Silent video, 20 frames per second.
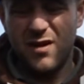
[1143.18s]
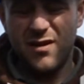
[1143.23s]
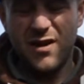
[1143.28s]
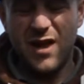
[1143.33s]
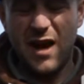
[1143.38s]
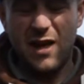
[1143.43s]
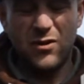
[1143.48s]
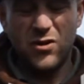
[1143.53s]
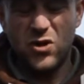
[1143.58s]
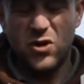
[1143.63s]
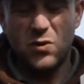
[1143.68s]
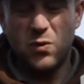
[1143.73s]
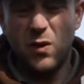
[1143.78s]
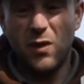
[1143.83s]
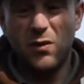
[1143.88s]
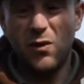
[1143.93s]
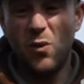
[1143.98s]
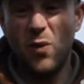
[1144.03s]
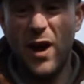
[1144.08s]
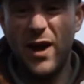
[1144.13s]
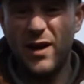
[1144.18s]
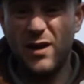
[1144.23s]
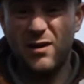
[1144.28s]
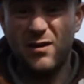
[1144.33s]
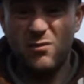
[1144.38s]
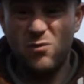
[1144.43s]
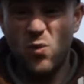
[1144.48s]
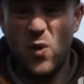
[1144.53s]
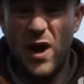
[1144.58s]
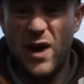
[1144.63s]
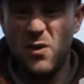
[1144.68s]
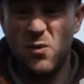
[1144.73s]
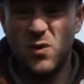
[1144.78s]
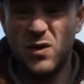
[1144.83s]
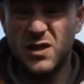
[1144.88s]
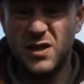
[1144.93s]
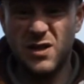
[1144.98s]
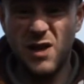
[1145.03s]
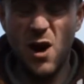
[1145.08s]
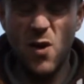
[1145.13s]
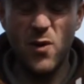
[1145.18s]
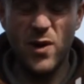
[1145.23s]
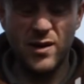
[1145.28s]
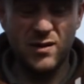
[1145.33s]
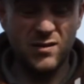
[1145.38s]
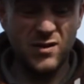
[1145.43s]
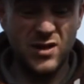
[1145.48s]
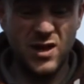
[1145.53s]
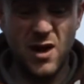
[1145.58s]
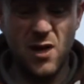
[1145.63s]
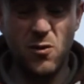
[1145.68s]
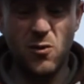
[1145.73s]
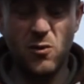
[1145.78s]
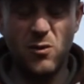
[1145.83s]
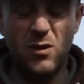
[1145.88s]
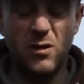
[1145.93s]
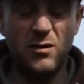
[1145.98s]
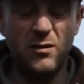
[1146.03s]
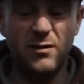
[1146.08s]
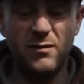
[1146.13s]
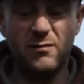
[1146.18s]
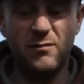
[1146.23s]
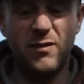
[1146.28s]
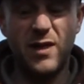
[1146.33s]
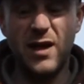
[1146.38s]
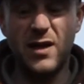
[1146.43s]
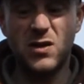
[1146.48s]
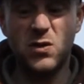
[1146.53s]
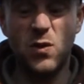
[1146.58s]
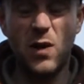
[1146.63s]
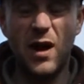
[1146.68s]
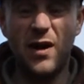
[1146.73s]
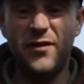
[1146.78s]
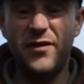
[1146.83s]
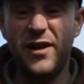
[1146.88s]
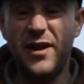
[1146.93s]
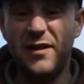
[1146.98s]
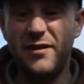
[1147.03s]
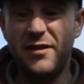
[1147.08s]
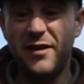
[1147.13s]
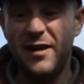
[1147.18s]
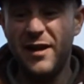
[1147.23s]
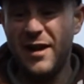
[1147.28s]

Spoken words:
that just wasn't the way it was going, so that's what I did.